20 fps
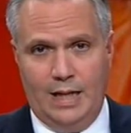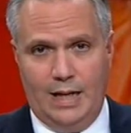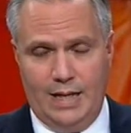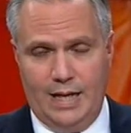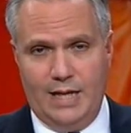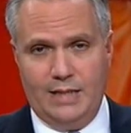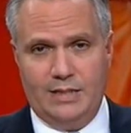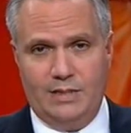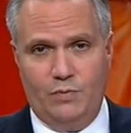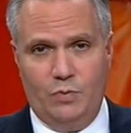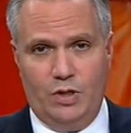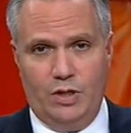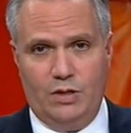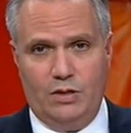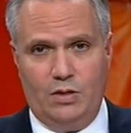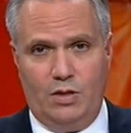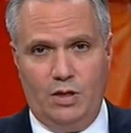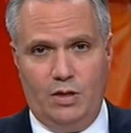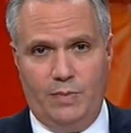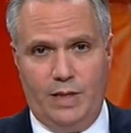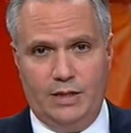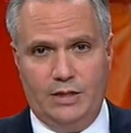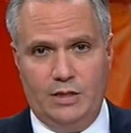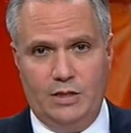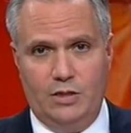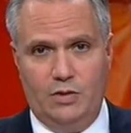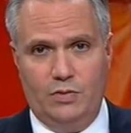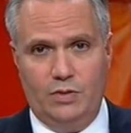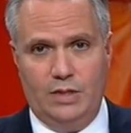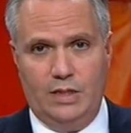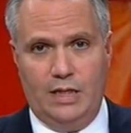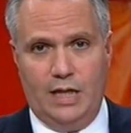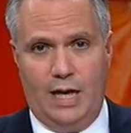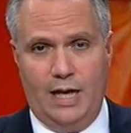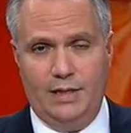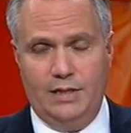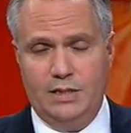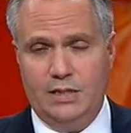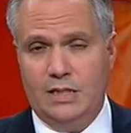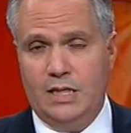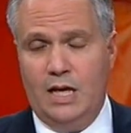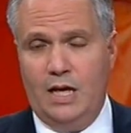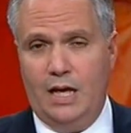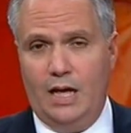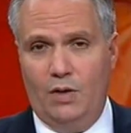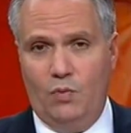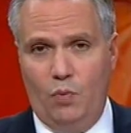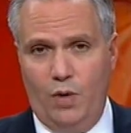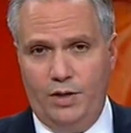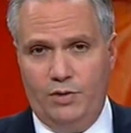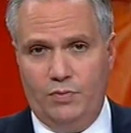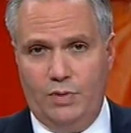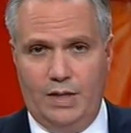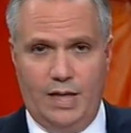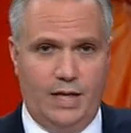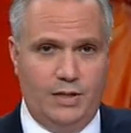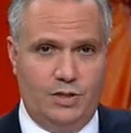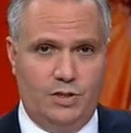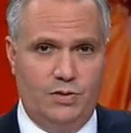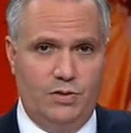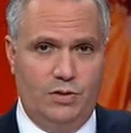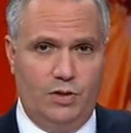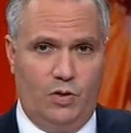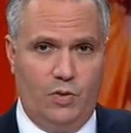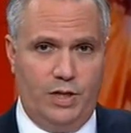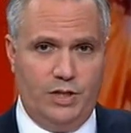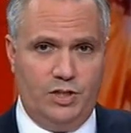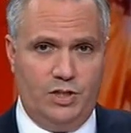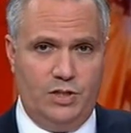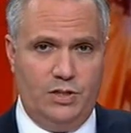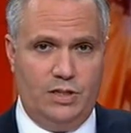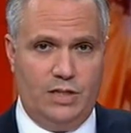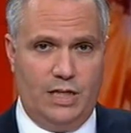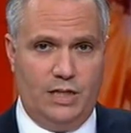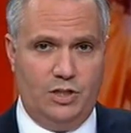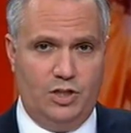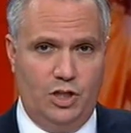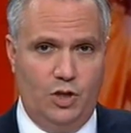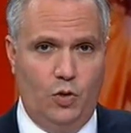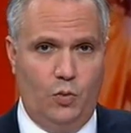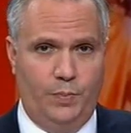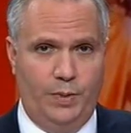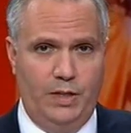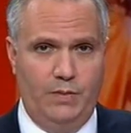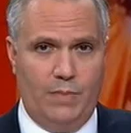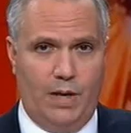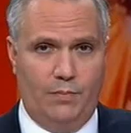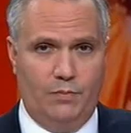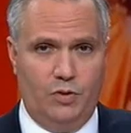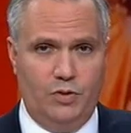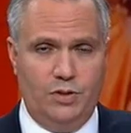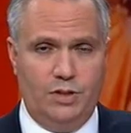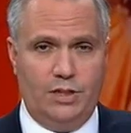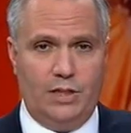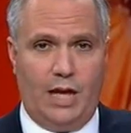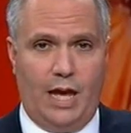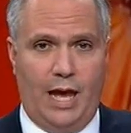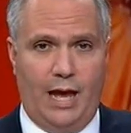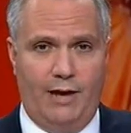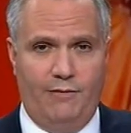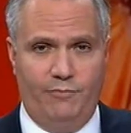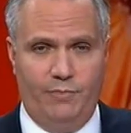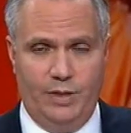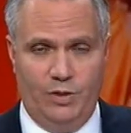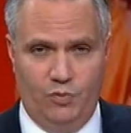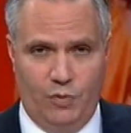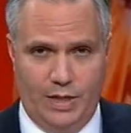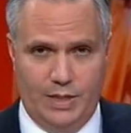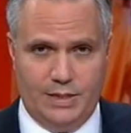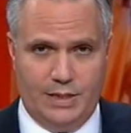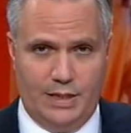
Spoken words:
I asked him what he thought about the DOD guidance and whether it answered the questions that GOP members have been